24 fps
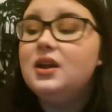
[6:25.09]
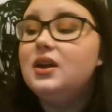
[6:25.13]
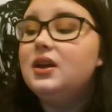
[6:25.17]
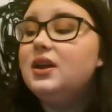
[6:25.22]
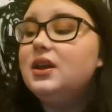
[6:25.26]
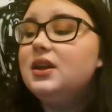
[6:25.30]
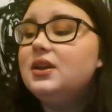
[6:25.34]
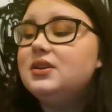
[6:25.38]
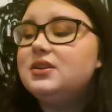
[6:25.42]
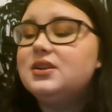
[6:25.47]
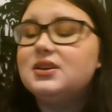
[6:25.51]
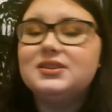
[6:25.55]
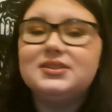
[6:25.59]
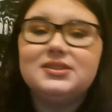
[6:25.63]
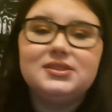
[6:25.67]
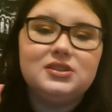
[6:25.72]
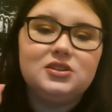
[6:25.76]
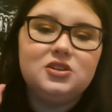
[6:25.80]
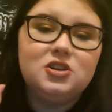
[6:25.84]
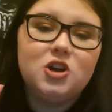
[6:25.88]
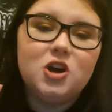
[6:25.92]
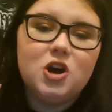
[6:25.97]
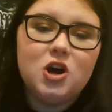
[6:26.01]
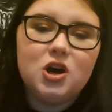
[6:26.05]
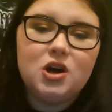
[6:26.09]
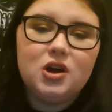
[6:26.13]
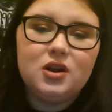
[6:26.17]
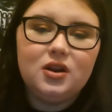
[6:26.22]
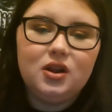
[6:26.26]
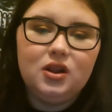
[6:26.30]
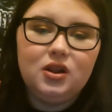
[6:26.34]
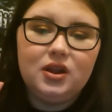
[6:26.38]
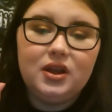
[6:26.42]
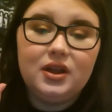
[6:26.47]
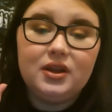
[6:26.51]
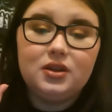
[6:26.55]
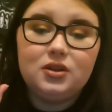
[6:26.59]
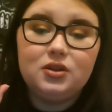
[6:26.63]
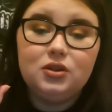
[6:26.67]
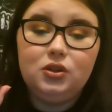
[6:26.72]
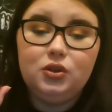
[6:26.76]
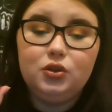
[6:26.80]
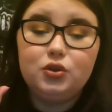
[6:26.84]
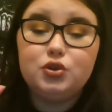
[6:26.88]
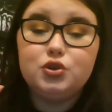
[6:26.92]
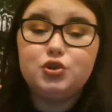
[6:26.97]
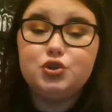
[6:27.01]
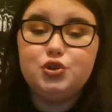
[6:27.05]
It does not like
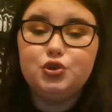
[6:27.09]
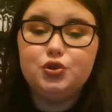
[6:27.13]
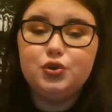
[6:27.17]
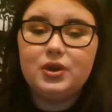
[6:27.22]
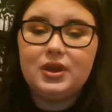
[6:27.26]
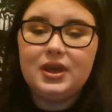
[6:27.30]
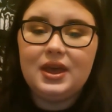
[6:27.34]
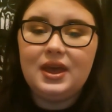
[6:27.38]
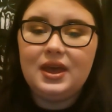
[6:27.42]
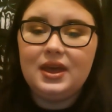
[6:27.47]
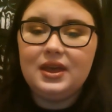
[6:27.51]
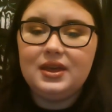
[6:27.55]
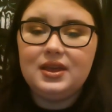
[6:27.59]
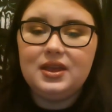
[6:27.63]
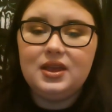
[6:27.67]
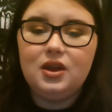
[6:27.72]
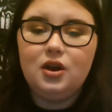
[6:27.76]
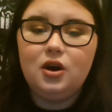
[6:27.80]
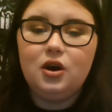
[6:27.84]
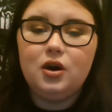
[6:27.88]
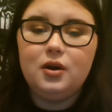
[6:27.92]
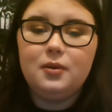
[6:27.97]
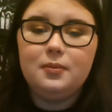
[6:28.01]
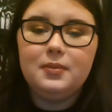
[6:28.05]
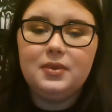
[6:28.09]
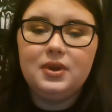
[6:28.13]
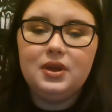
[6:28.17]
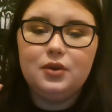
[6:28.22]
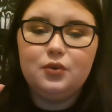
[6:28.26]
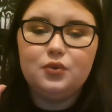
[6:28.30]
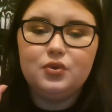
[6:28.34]
look too cakey on me,